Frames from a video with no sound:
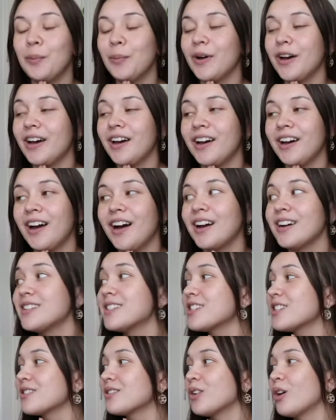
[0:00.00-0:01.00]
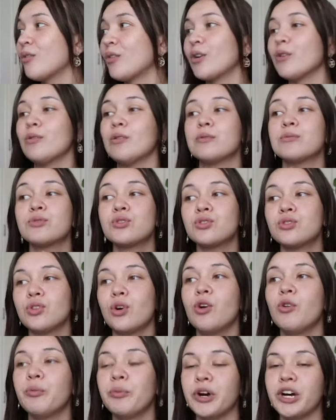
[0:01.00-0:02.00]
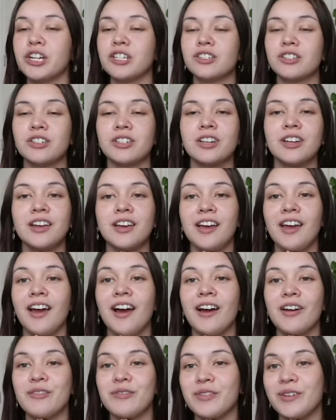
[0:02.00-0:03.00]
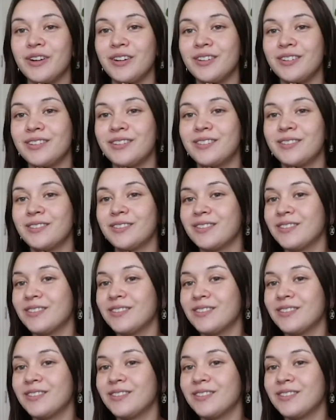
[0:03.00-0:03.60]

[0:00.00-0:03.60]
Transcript: But I just love our room so much. I feel